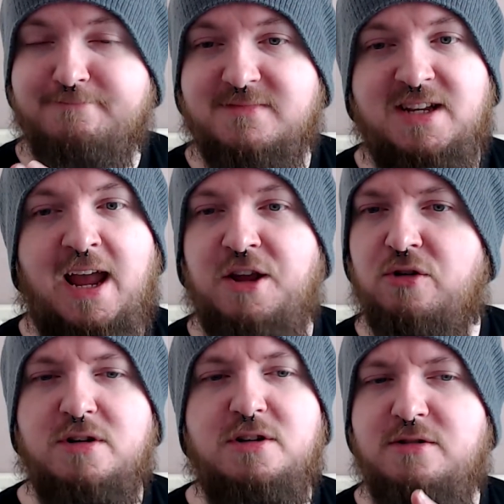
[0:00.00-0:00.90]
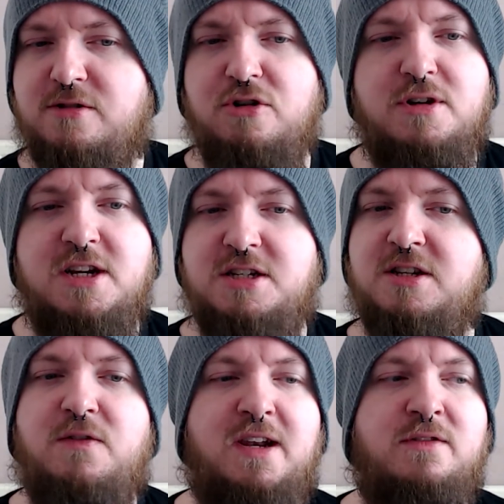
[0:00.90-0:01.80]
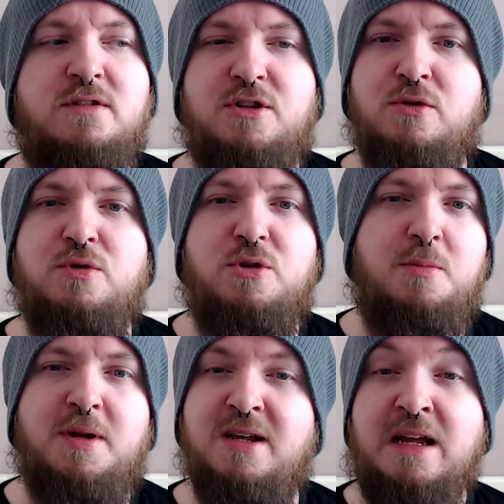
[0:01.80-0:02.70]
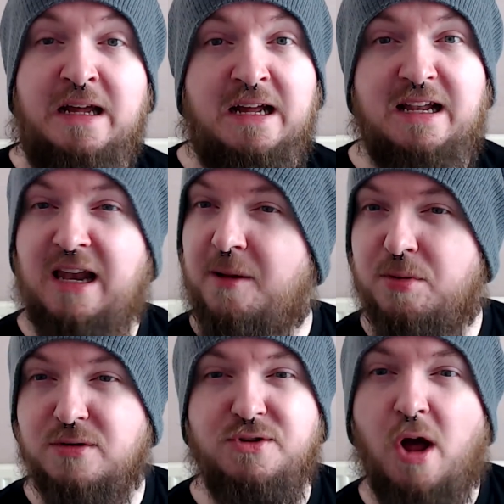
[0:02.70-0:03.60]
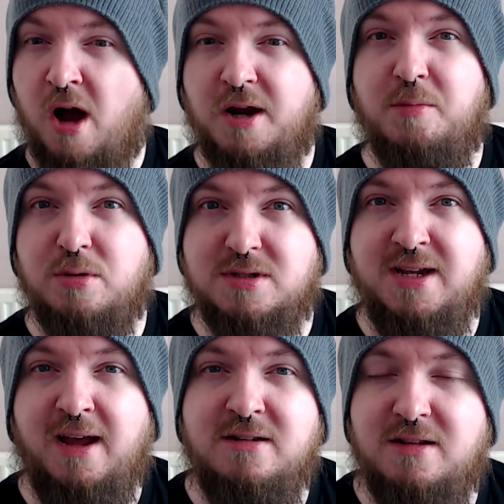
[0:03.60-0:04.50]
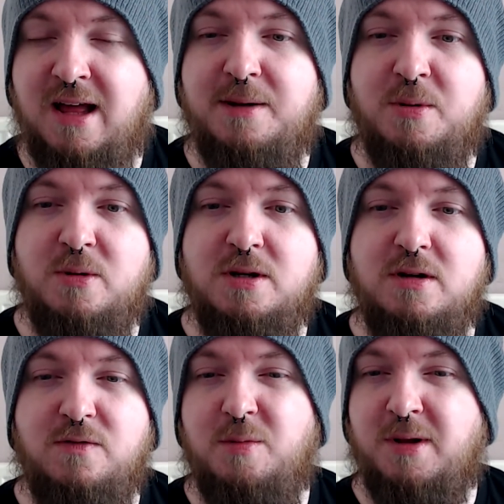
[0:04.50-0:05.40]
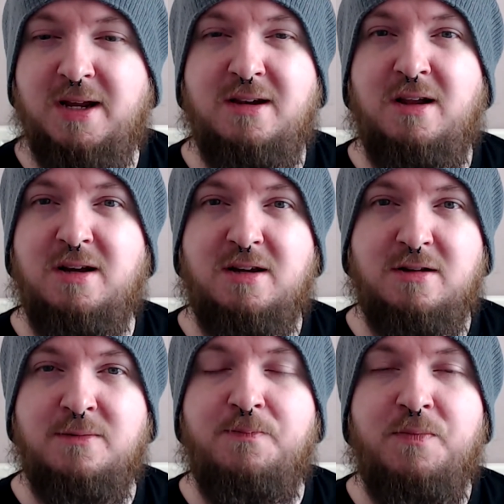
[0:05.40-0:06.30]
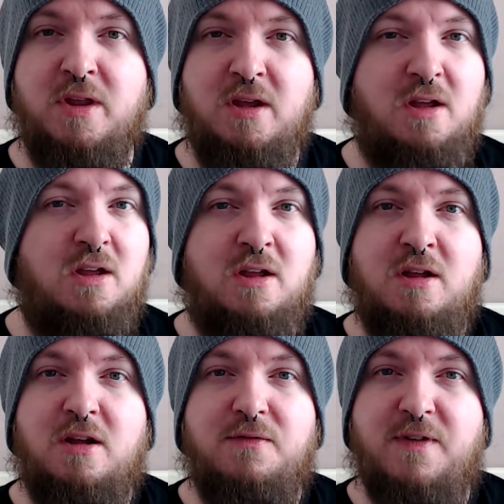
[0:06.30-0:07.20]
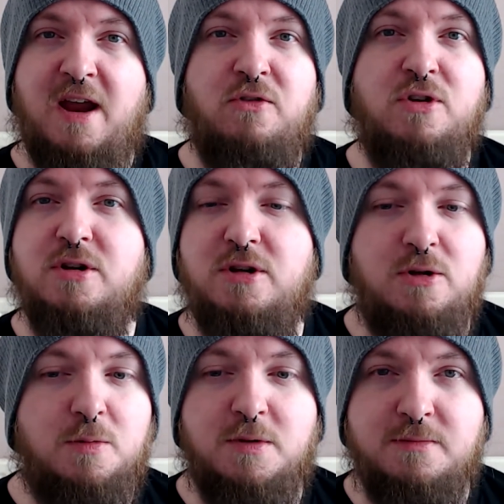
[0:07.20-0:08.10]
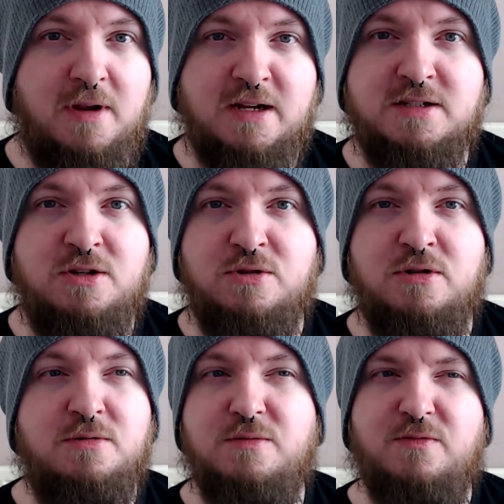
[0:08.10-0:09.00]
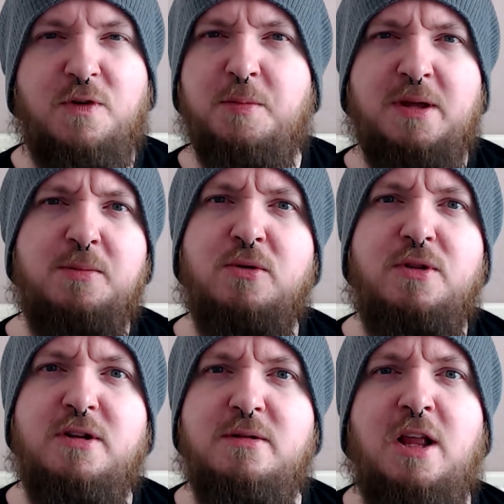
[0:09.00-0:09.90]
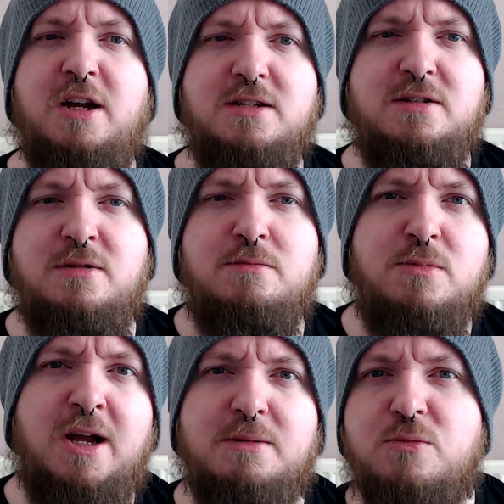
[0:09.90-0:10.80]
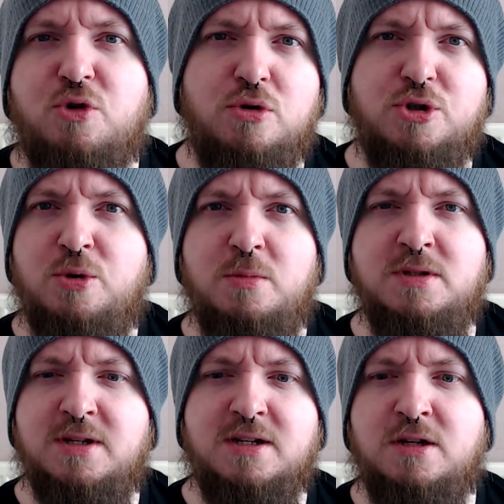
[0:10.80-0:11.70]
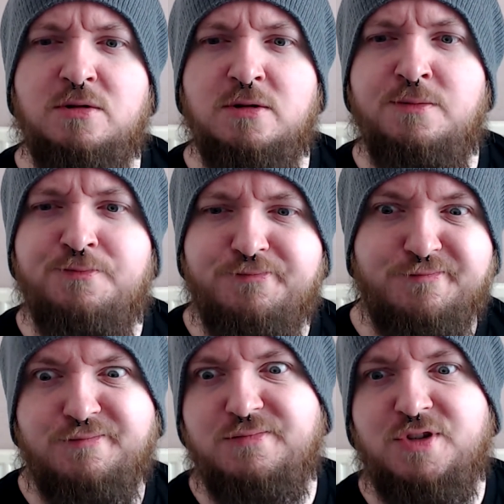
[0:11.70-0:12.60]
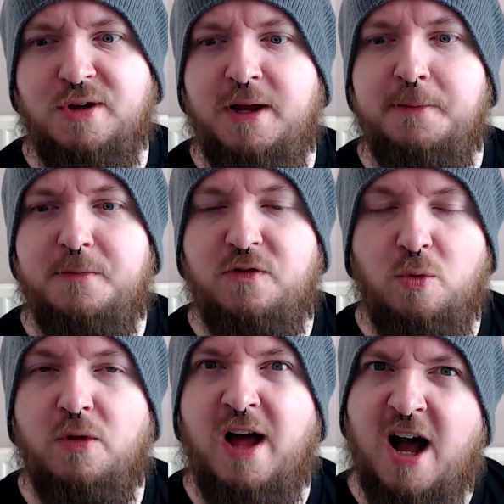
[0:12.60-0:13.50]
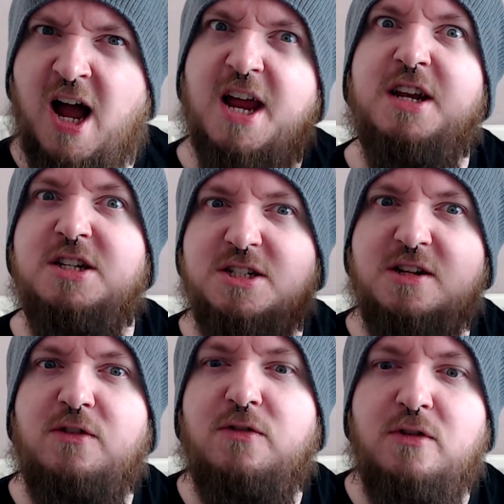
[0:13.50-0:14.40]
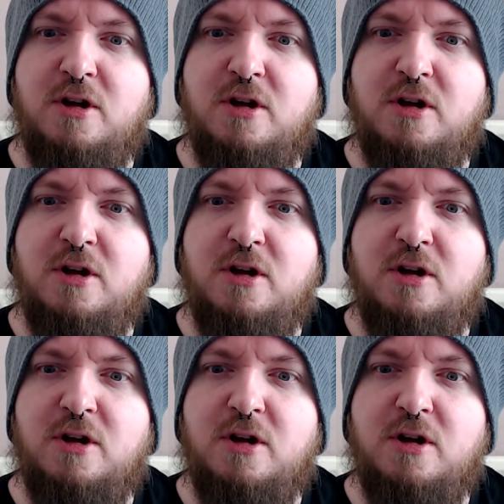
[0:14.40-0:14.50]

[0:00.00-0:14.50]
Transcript: Yeah, your initiative at level 2 should be like +9, +10 at that point if you're playing like a variant human, etc., for people that like to crunch numbers, etc. So yeah, if you want that high initiative,